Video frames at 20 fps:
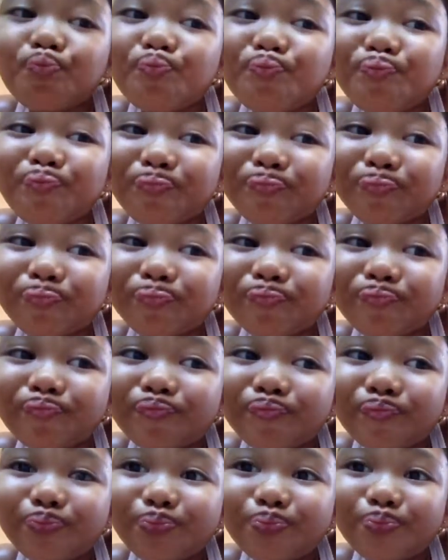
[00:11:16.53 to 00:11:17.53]

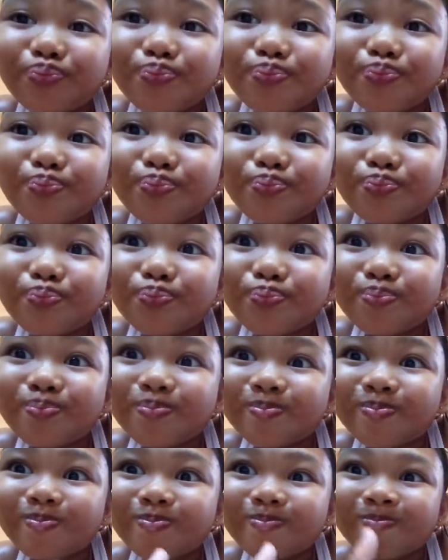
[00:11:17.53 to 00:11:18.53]

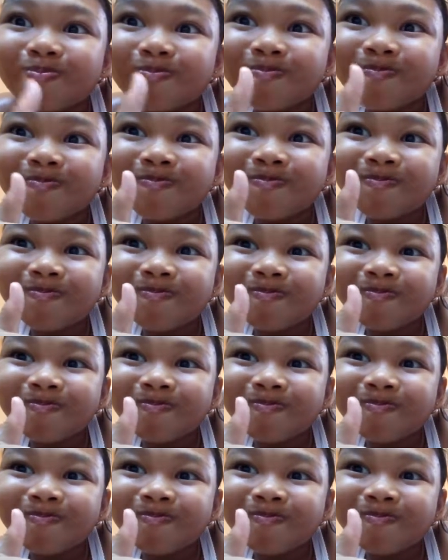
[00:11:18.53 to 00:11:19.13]
(silence)